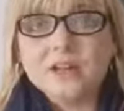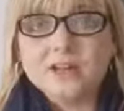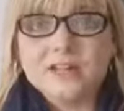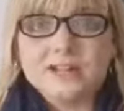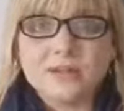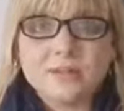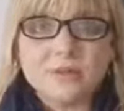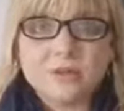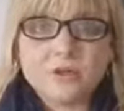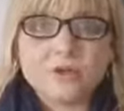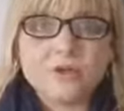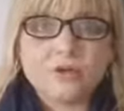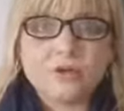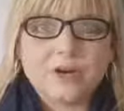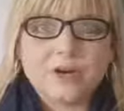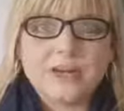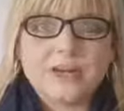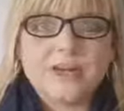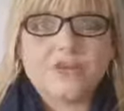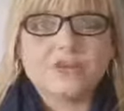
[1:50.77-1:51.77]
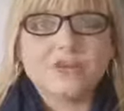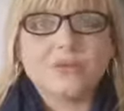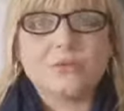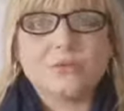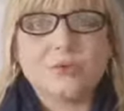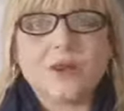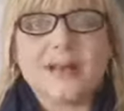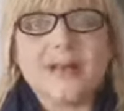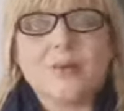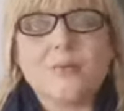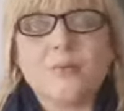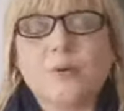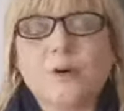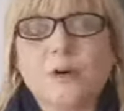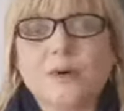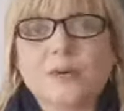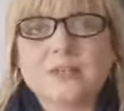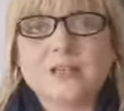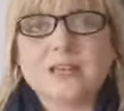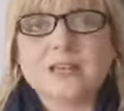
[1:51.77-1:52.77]
demonstration, rally,
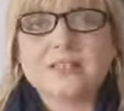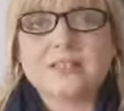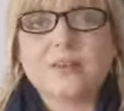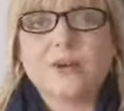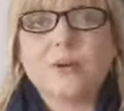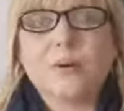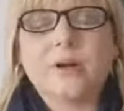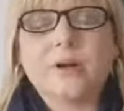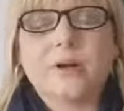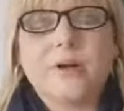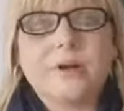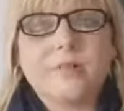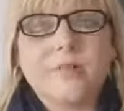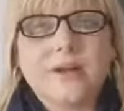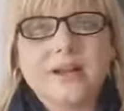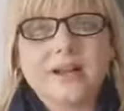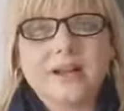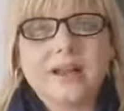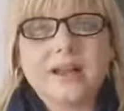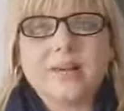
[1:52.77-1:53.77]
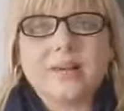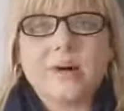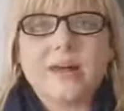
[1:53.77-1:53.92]
protest going on right now.